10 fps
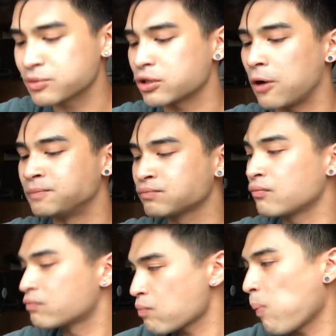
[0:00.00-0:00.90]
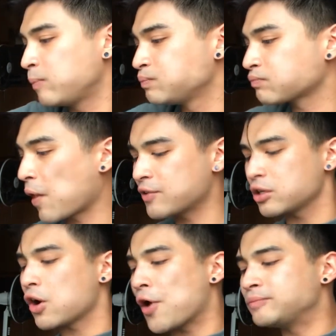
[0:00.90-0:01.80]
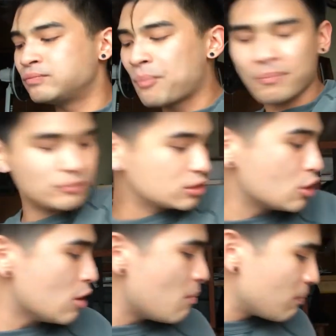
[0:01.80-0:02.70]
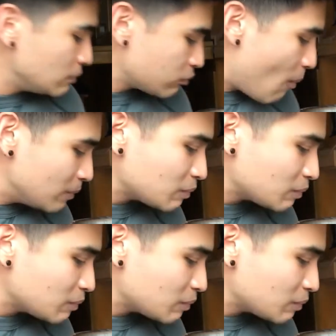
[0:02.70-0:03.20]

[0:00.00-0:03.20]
Sarap siya. It's alright. Good.